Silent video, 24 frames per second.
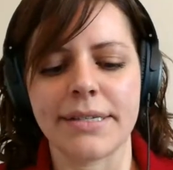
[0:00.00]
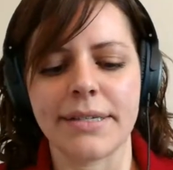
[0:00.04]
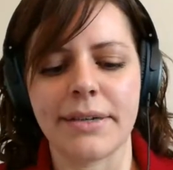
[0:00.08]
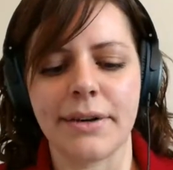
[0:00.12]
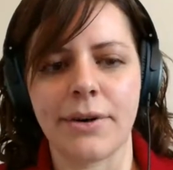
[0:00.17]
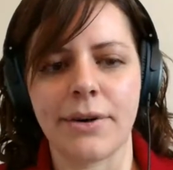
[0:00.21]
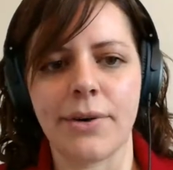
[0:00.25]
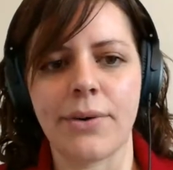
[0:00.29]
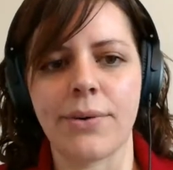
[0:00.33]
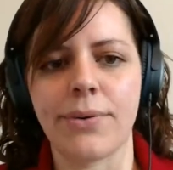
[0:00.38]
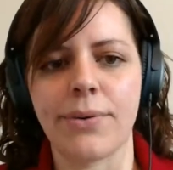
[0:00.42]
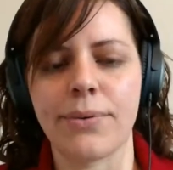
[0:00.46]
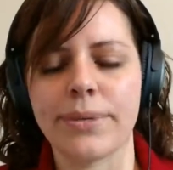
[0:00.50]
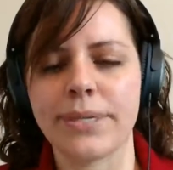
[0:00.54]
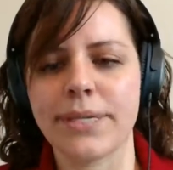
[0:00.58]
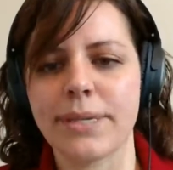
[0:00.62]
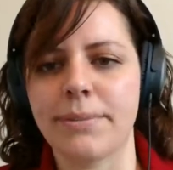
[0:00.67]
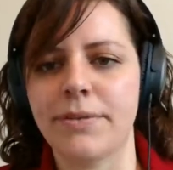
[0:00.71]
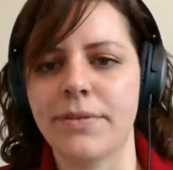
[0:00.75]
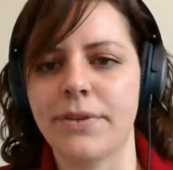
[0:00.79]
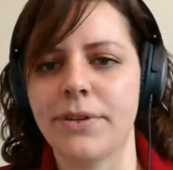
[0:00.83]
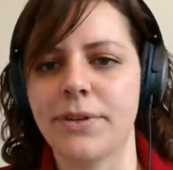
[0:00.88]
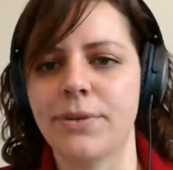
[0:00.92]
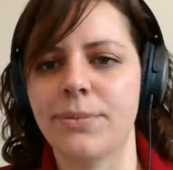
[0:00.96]
So
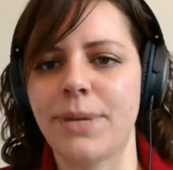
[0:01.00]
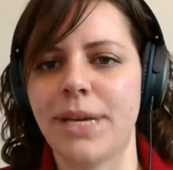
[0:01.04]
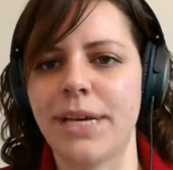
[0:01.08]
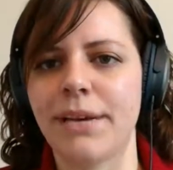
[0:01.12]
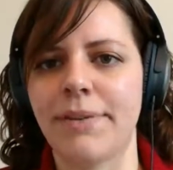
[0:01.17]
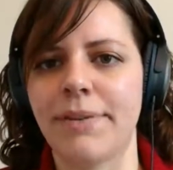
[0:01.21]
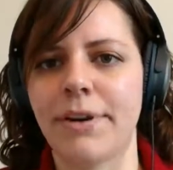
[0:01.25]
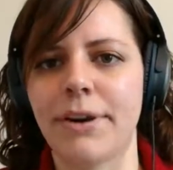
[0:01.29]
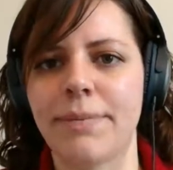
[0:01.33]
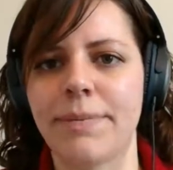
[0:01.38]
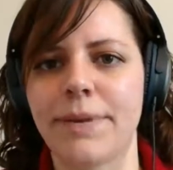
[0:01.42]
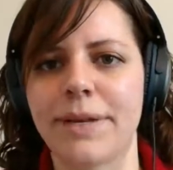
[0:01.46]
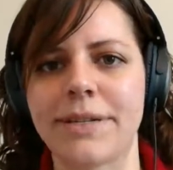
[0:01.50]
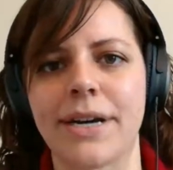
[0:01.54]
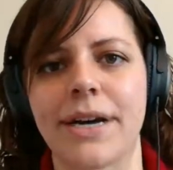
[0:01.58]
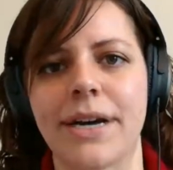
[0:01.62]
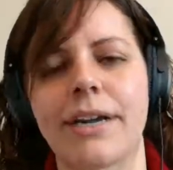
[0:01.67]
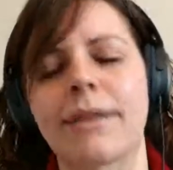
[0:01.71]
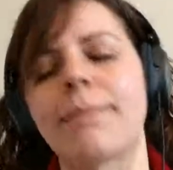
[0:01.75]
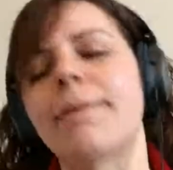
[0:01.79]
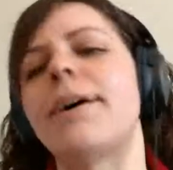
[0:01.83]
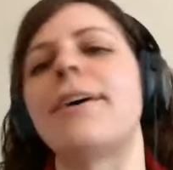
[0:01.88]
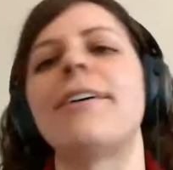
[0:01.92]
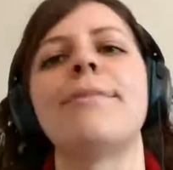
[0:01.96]
some of you may have heard me
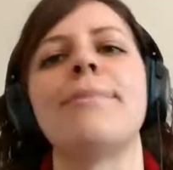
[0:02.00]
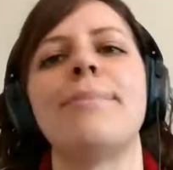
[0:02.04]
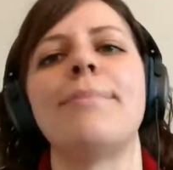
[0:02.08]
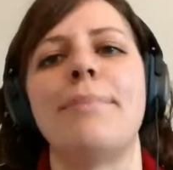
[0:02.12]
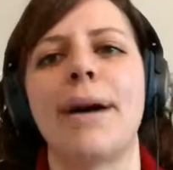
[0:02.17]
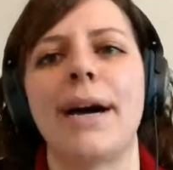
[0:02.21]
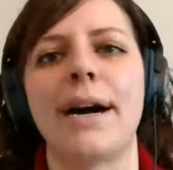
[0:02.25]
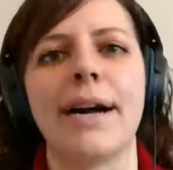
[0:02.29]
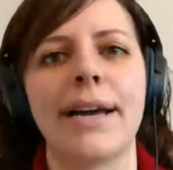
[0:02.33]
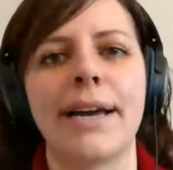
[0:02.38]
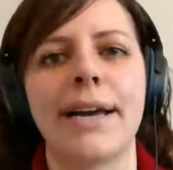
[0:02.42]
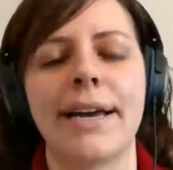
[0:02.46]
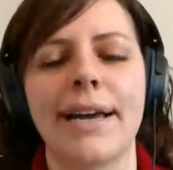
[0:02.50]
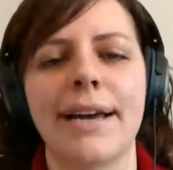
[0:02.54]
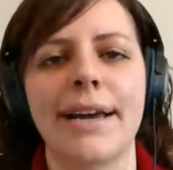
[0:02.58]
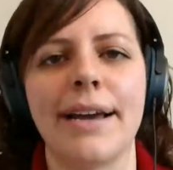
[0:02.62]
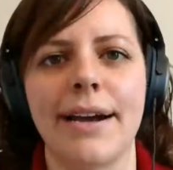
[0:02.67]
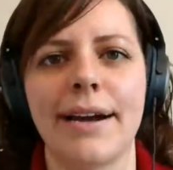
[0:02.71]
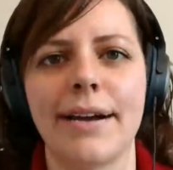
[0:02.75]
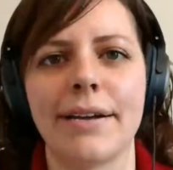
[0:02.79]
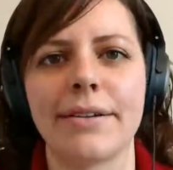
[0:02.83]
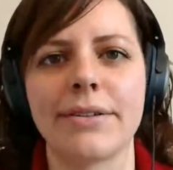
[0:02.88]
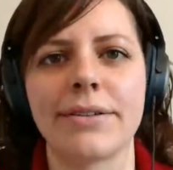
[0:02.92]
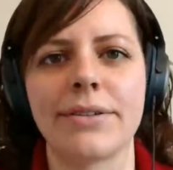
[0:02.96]
talk about
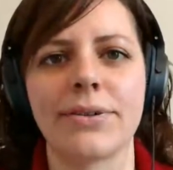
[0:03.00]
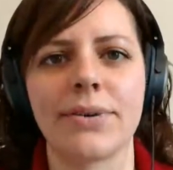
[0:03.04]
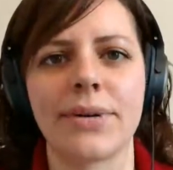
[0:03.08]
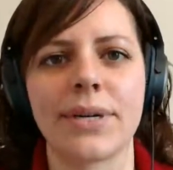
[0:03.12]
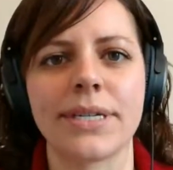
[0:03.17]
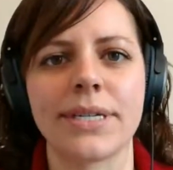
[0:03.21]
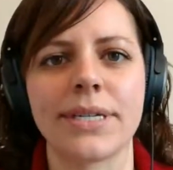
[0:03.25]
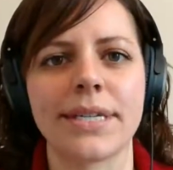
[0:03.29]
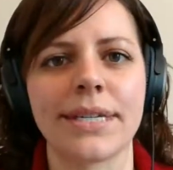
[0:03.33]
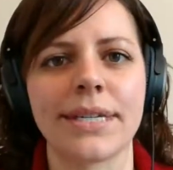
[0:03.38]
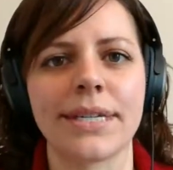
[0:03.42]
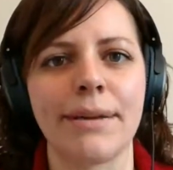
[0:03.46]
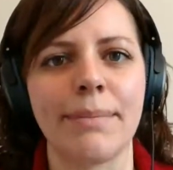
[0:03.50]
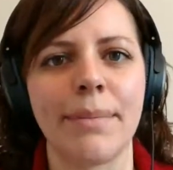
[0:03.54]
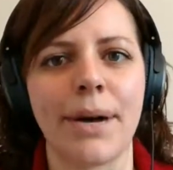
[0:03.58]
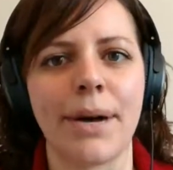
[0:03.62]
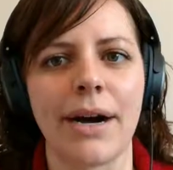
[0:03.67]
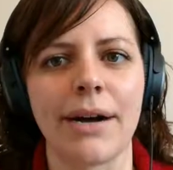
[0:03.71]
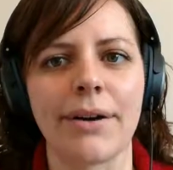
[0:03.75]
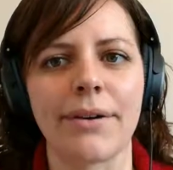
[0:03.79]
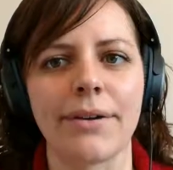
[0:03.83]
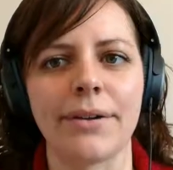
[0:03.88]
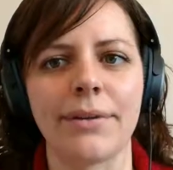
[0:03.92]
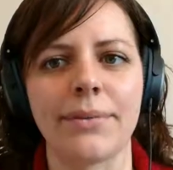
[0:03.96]
my storytelling
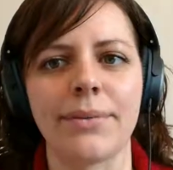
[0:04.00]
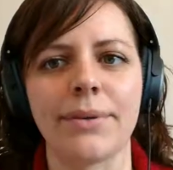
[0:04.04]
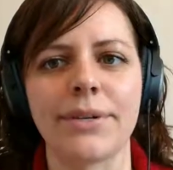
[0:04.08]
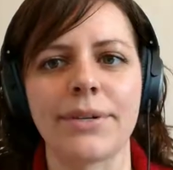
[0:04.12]
model,